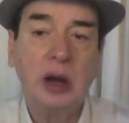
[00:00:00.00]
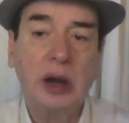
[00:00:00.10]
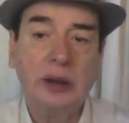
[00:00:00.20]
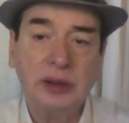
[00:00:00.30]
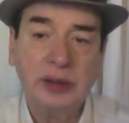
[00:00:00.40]

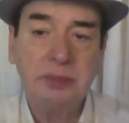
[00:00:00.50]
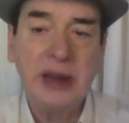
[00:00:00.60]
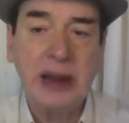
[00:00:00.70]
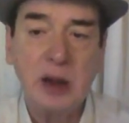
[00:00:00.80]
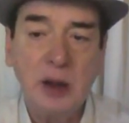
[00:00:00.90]

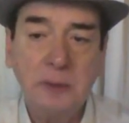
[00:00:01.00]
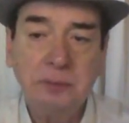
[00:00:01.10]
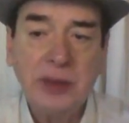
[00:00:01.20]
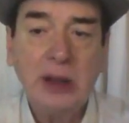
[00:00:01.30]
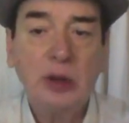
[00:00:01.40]
accepting,
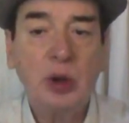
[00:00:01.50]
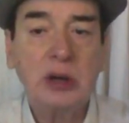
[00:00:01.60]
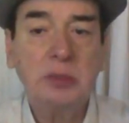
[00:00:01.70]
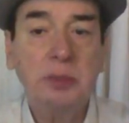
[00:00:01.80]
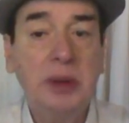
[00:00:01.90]
you
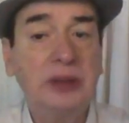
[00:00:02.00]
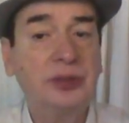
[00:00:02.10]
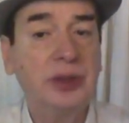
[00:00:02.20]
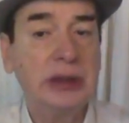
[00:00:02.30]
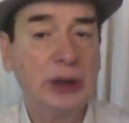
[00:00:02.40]
are at
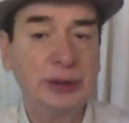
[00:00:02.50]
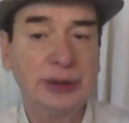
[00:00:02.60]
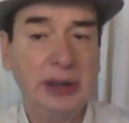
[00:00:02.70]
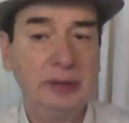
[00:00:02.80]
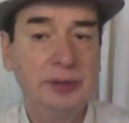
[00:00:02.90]
peace with
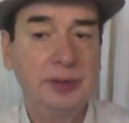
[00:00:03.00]
yourself.